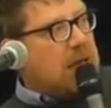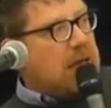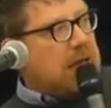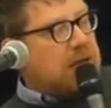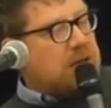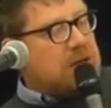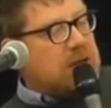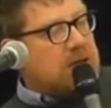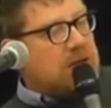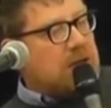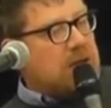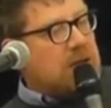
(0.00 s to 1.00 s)
And
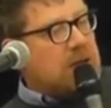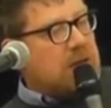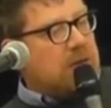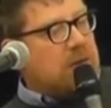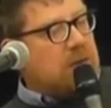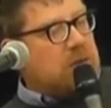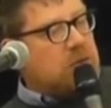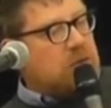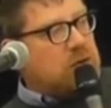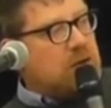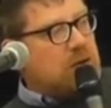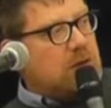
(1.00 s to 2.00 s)
there was
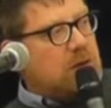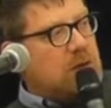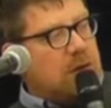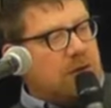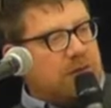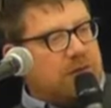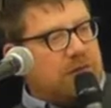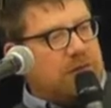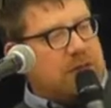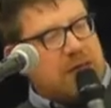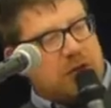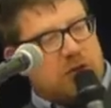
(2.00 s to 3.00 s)
also a lot
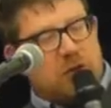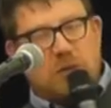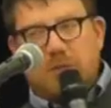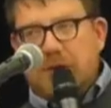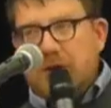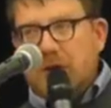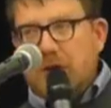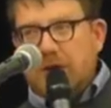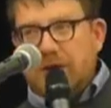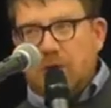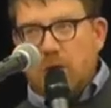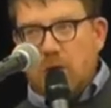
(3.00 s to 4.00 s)
of connections with
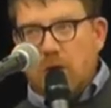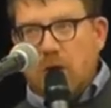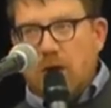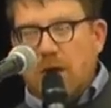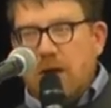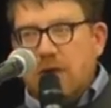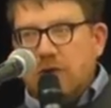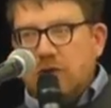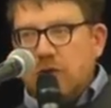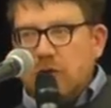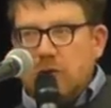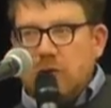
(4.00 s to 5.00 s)
Bernhard in the war.
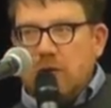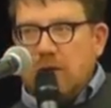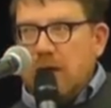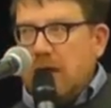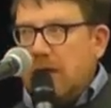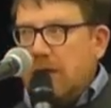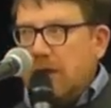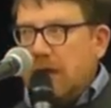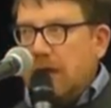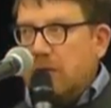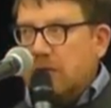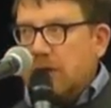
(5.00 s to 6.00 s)

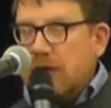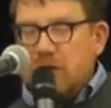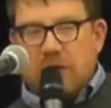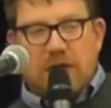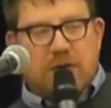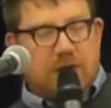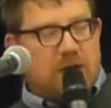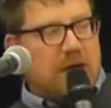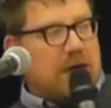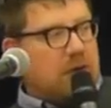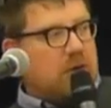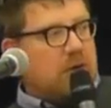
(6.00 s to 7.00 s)
He was actually given an
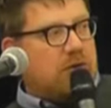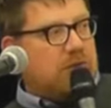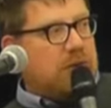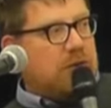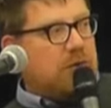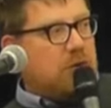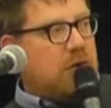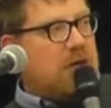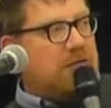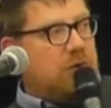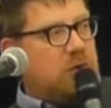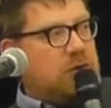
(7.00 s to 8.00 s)
aircraft by the Royal
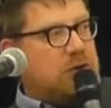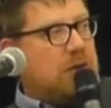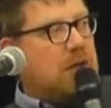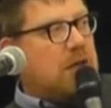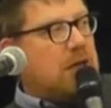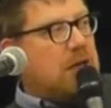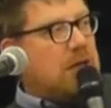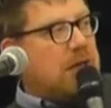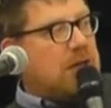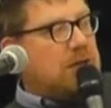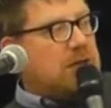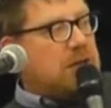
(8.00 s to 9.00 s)
Air Force,
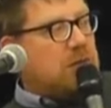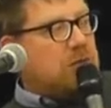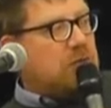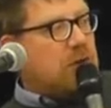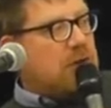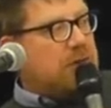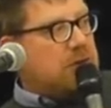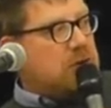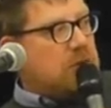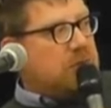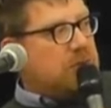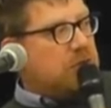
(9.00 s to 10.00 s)
and he was right at the
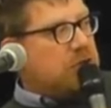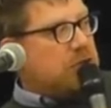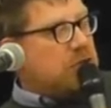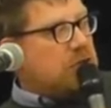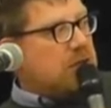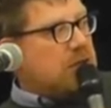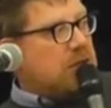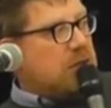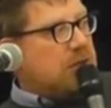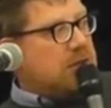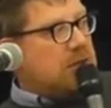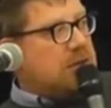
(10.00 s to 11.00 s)
top of British
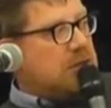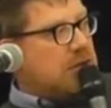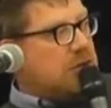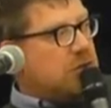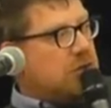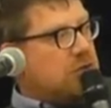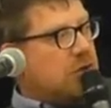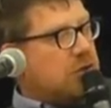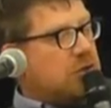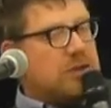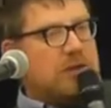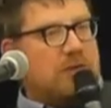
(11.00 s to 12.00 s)
intelligence
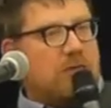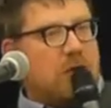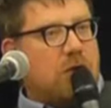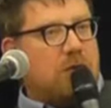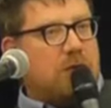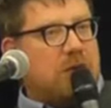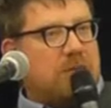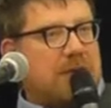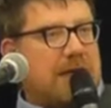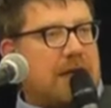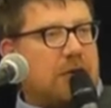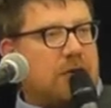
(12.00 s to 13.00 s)
structures involved in the
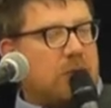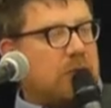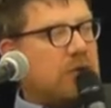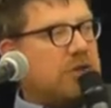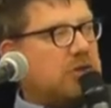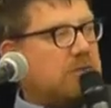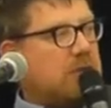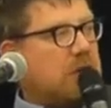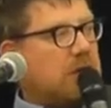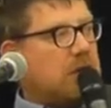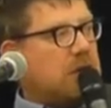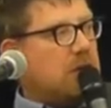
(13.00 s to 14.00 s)
planning of Operation
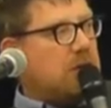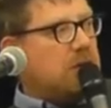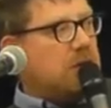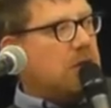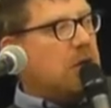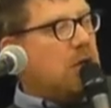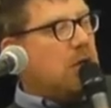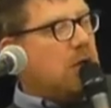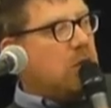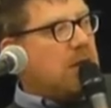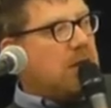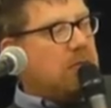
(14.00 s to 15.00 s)
Market Garden,
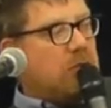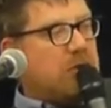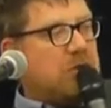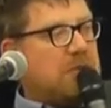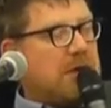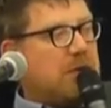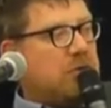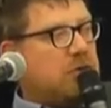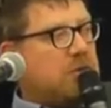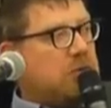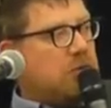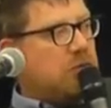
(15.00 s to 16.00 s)
where British
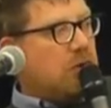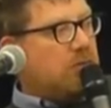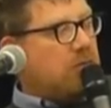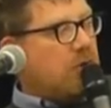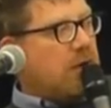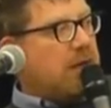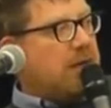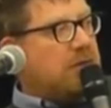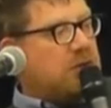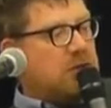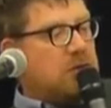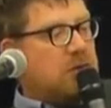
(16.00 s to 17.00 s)
paratroopers were dropped right
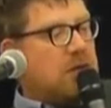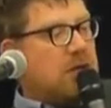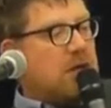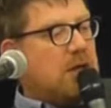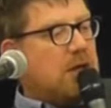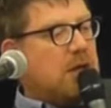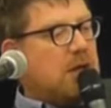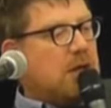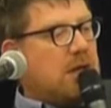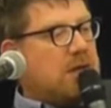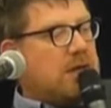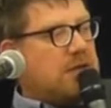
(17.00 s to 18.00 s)
into
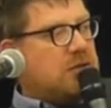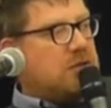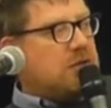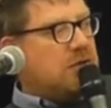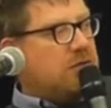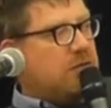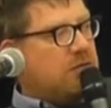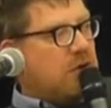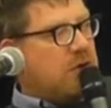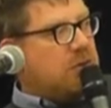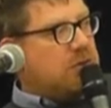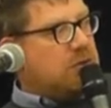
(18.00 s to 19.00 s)
a nest of
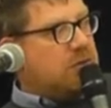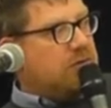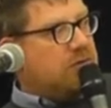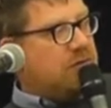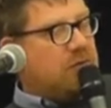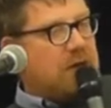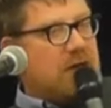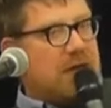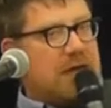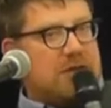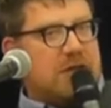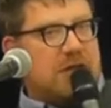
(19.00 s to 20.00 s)
vipers of
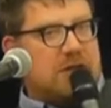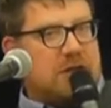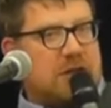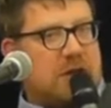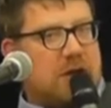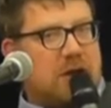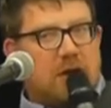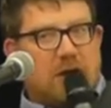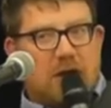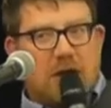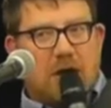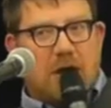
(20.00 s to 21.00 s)
SS
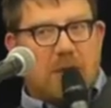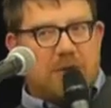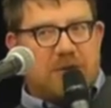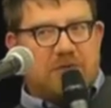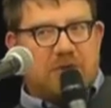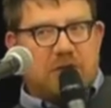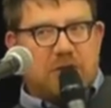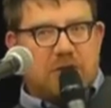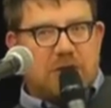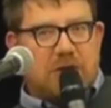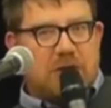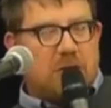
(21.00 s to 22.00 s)
armoured
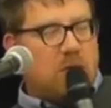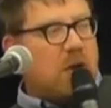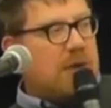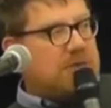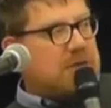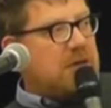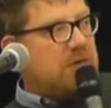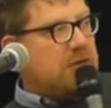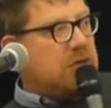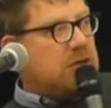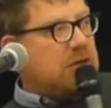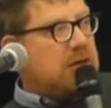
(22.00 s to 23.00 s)
divisions and wiped out
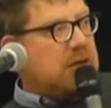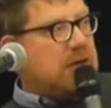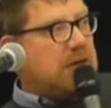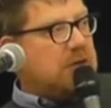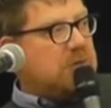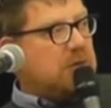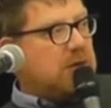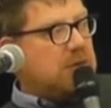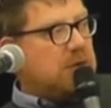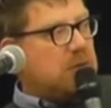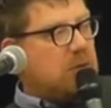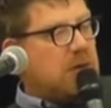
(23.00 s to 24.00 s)
virtually, as many
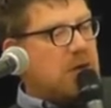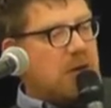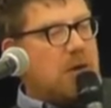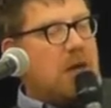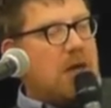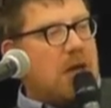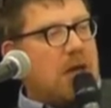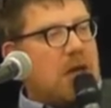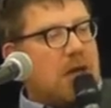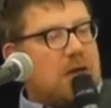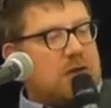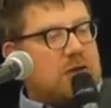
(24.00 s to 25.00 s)
people will know.
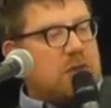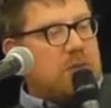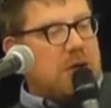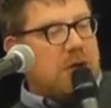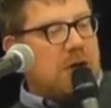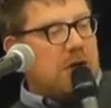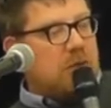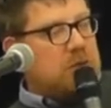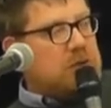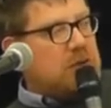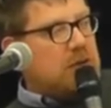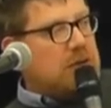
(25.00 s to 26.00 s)
So Bernhard
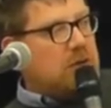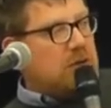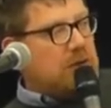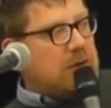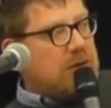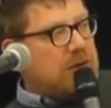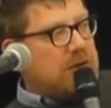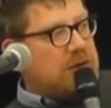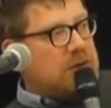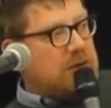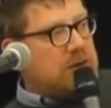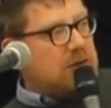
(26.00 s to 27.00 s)
was certainly not a
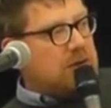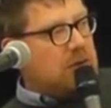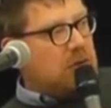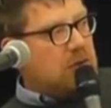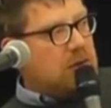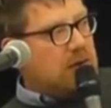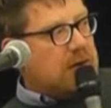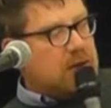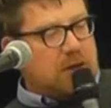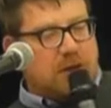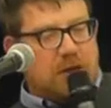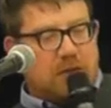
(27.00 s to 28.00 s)
character that looked
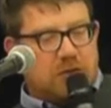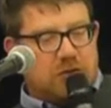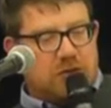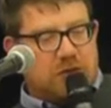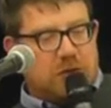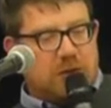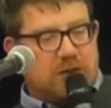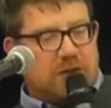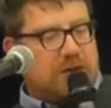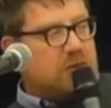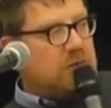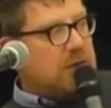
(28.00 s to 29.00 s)
like he was
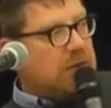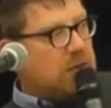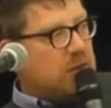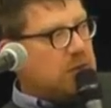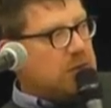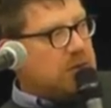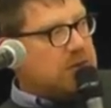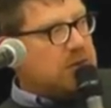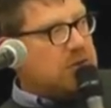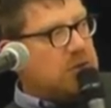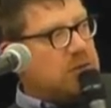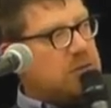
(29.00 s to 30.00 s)
trustworthy to run an
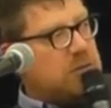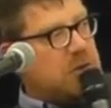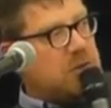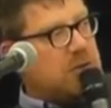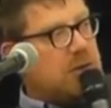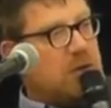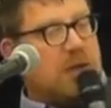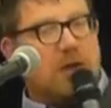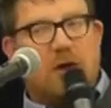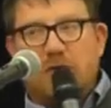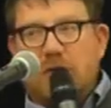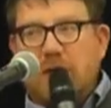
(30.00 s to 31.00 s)
organisation that was supposed to be looking
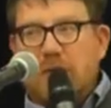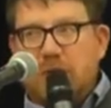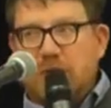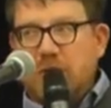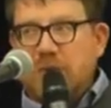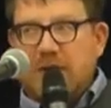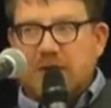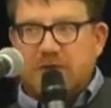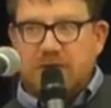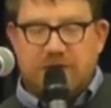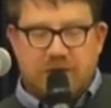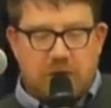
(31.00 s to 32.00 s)
after our prospects
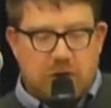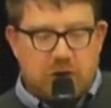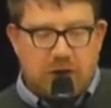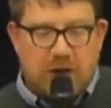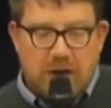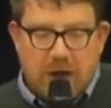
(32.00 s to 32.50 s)
for the future.